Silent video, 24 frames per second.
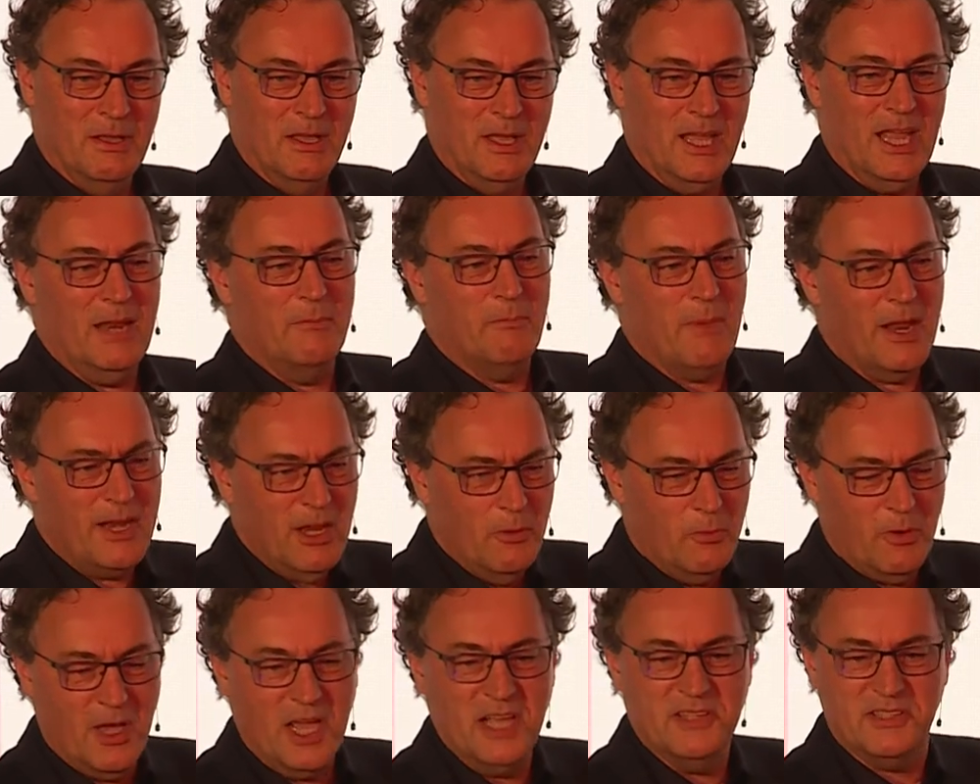In many
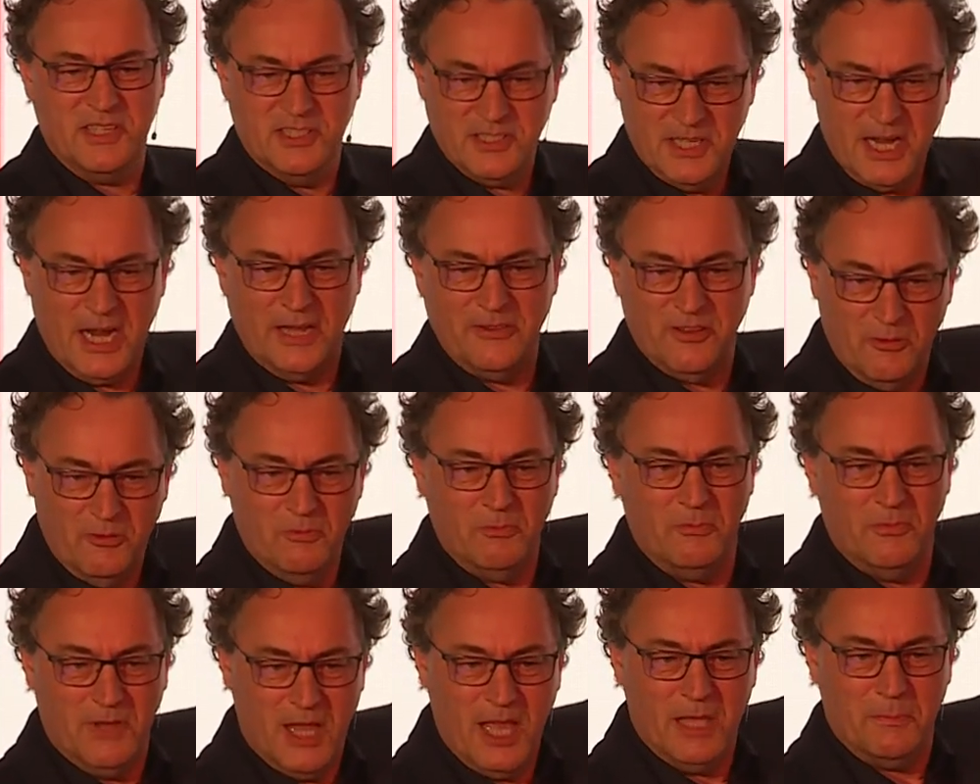ways, that's kind of
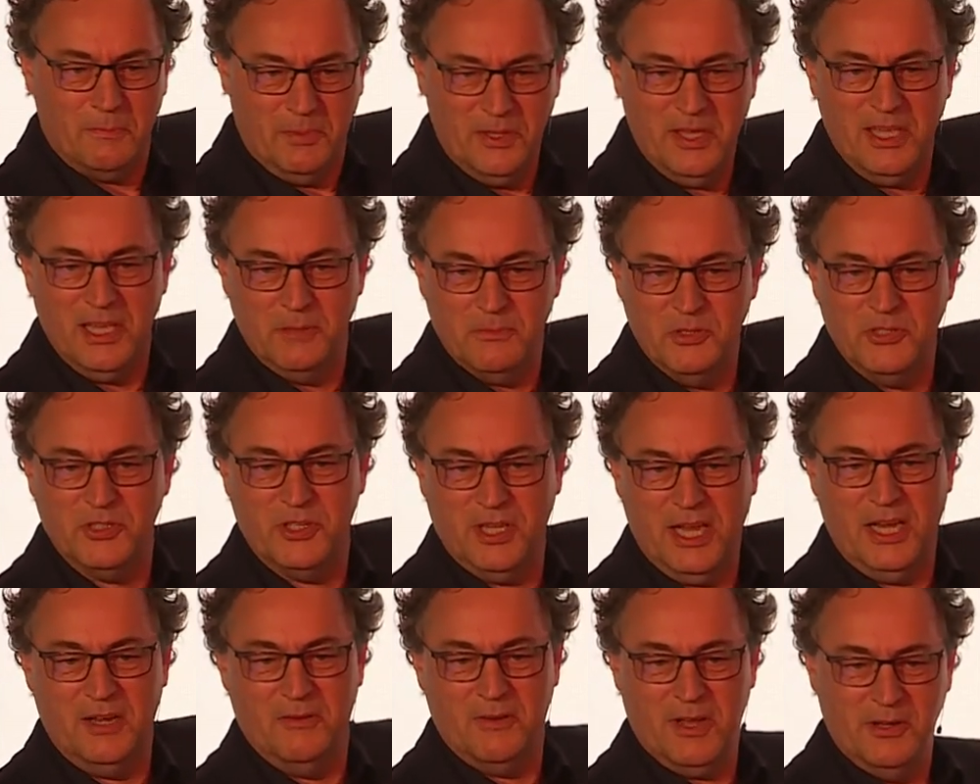like being a
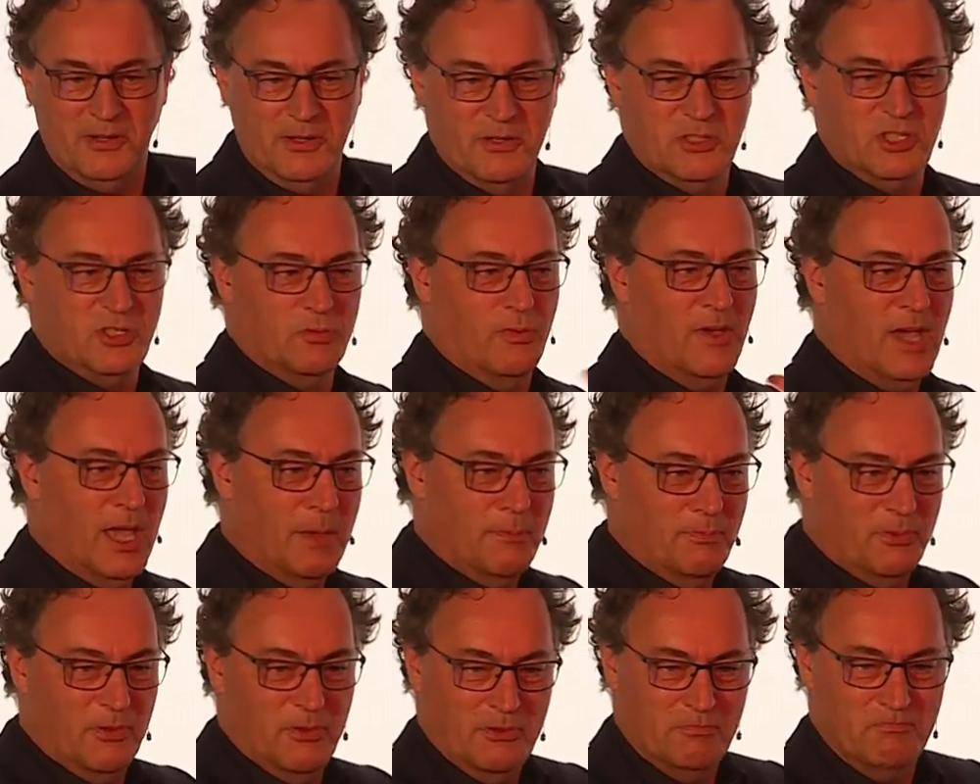machine, right? You
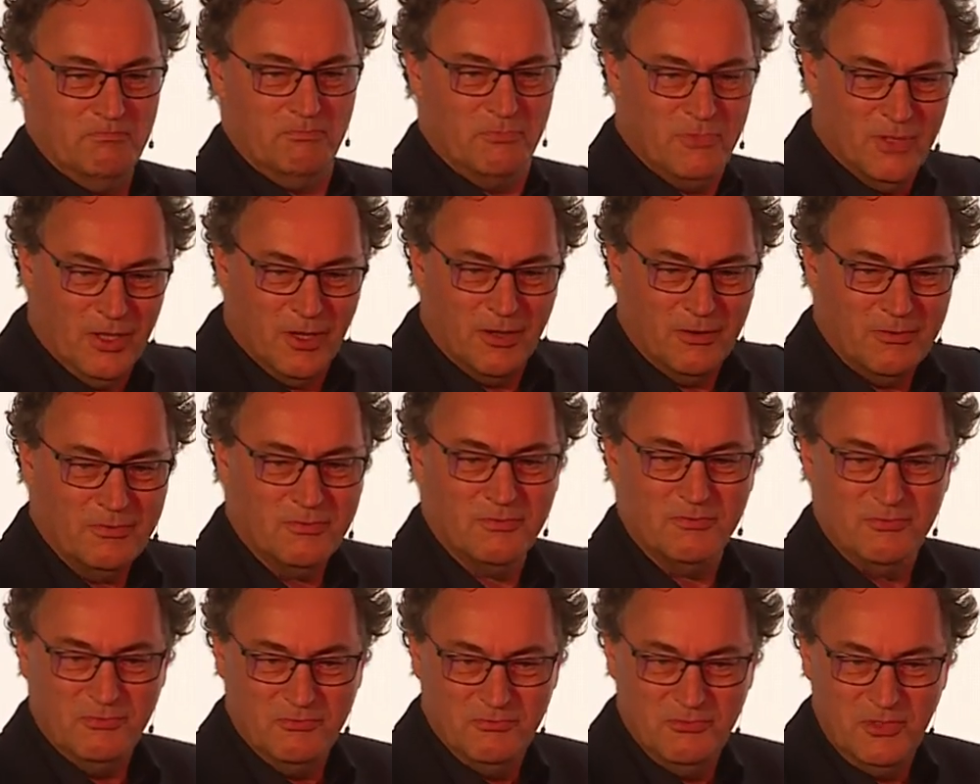swipe,
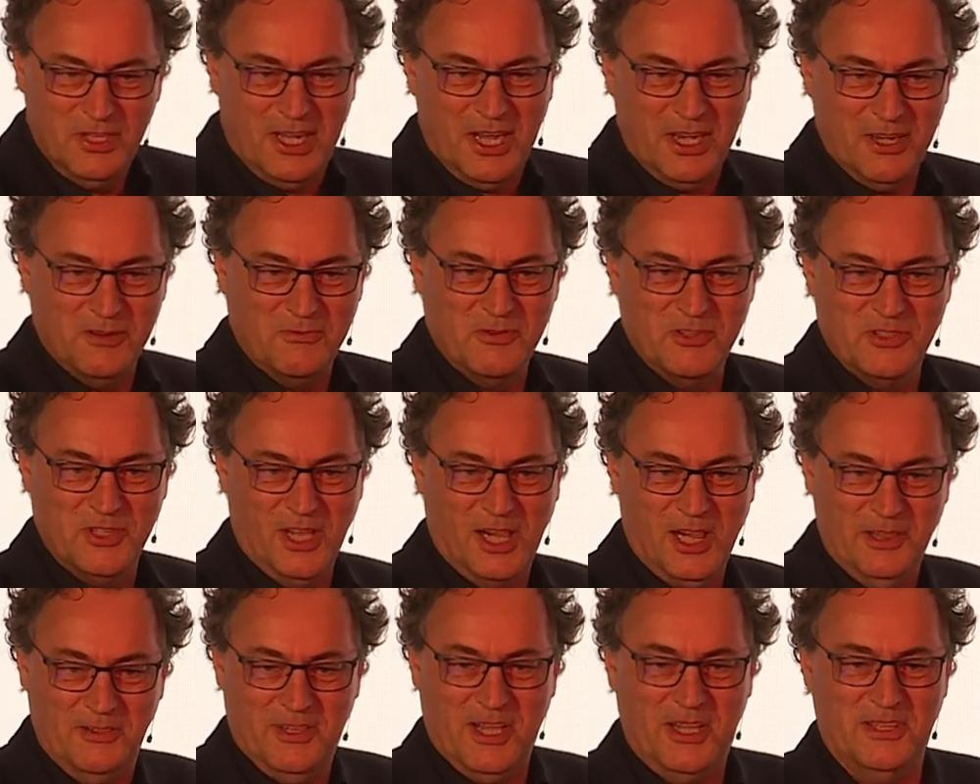you get a
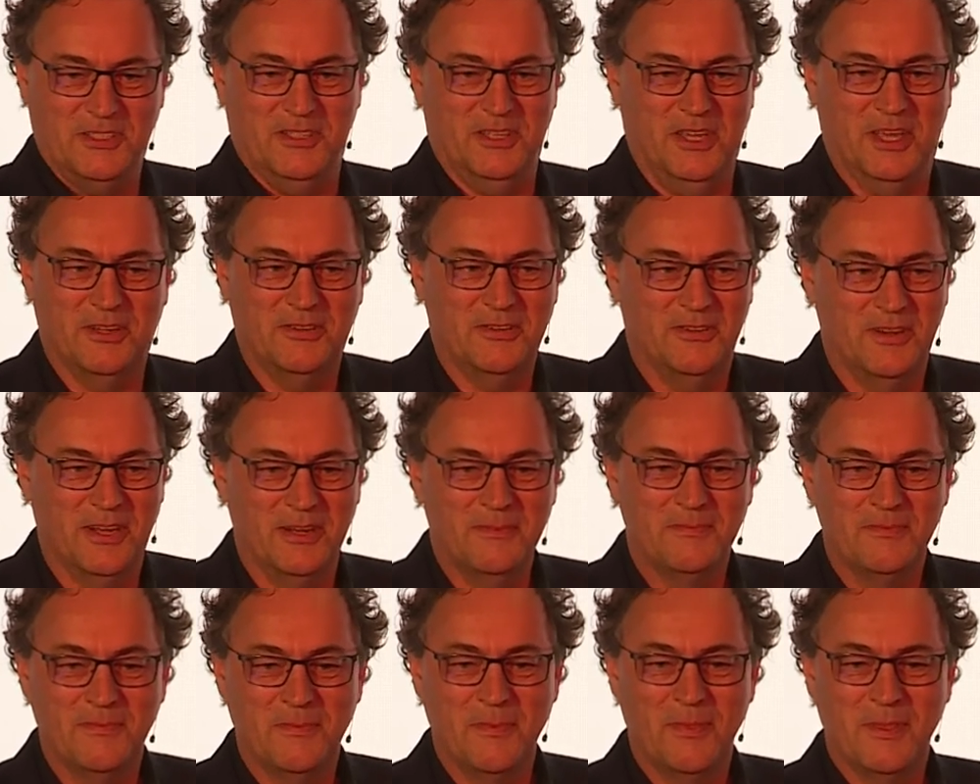result, that's it, right?
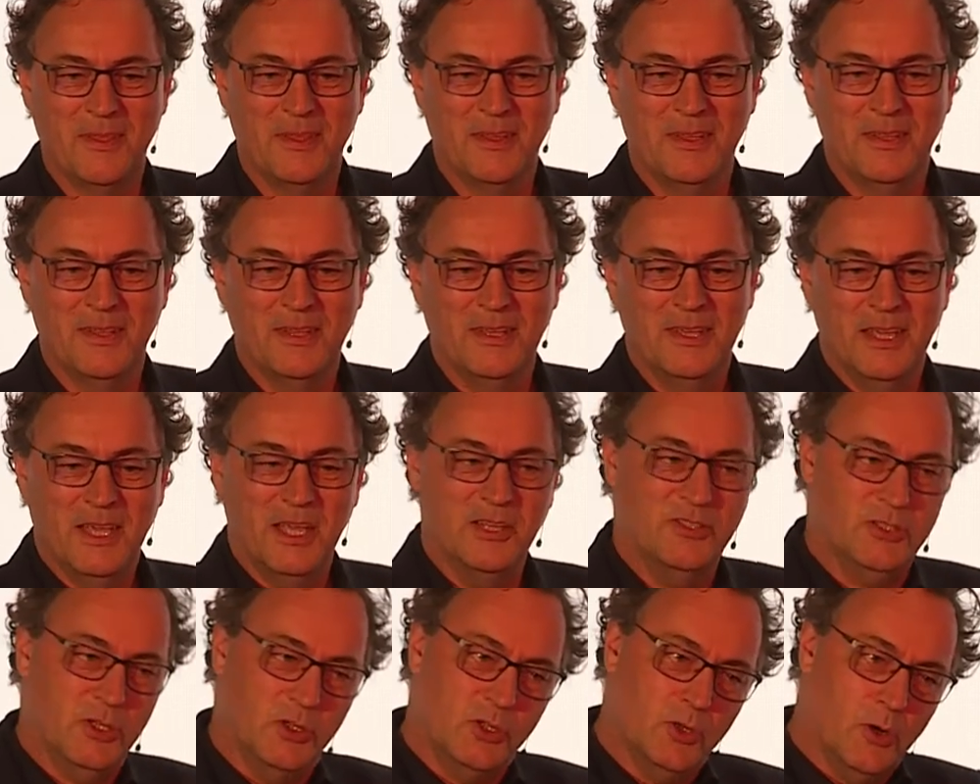
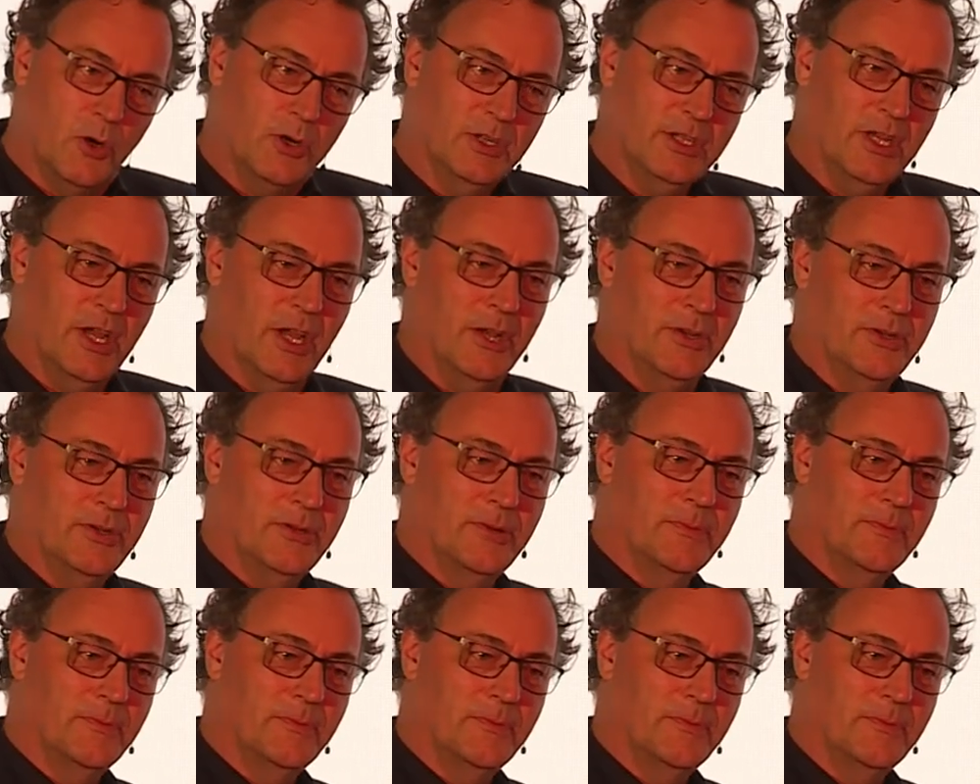It's a shortcut.